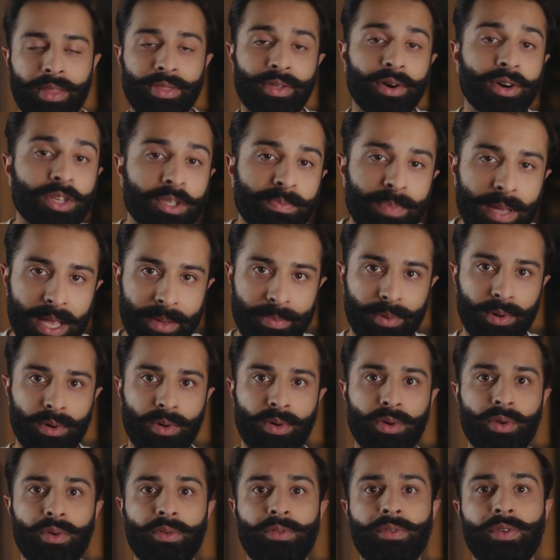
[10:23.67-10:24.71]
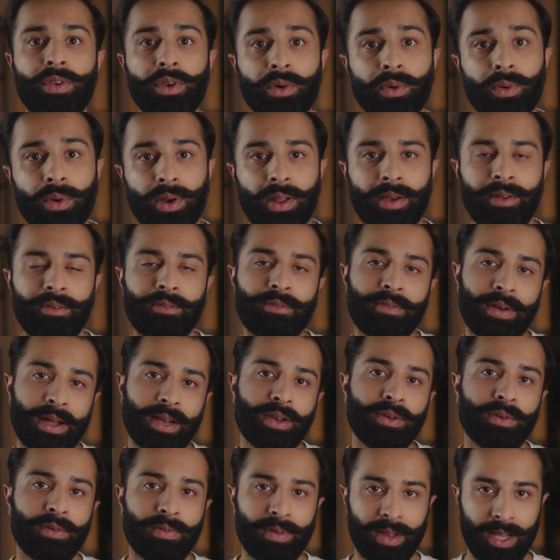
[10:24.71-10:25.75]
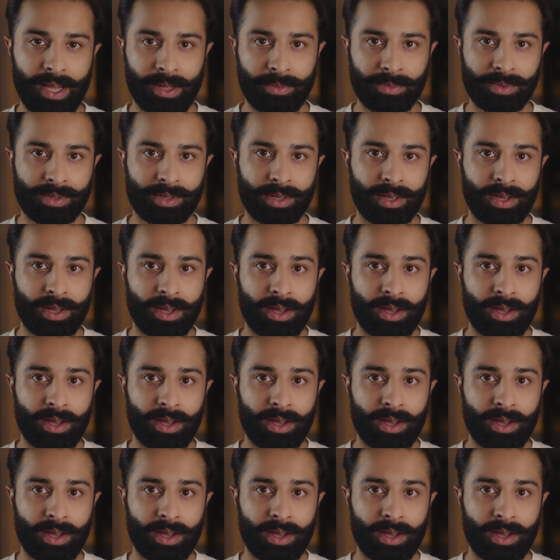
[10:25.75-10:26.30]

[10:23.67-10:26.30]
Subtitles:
and those people who fuel and fan your flames.